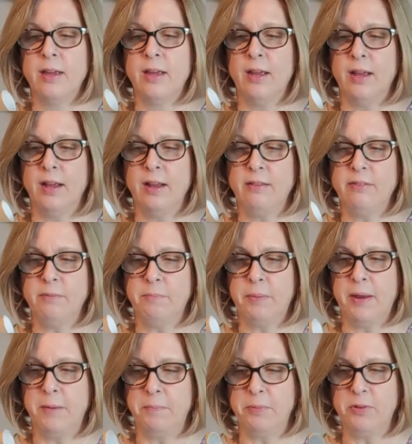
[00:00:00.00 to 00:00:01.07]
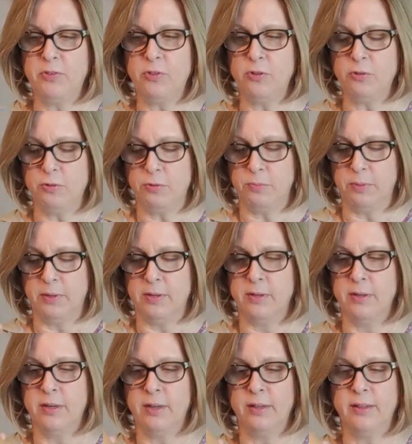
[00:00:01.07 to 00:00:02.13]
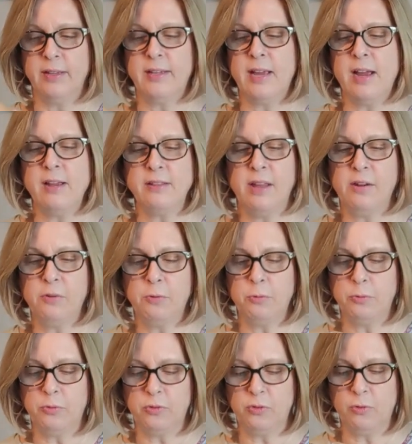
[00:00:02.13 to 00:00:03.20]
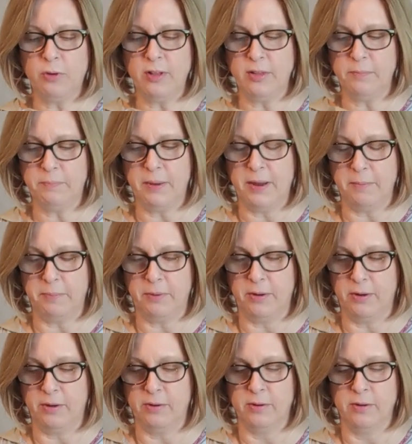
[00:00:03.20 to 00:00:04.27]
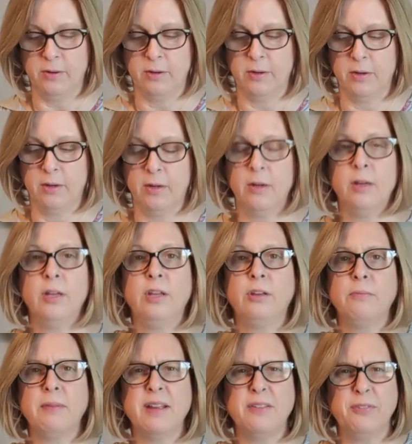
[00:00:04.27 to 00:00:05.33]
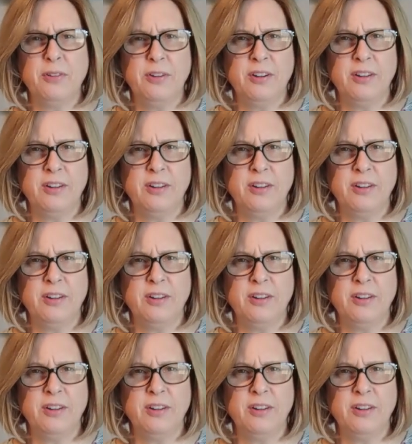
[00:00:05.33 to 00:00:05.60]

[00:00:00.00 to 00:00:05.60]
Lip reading: it's a paper tube, the kind that holds toilet paper. You may have heard a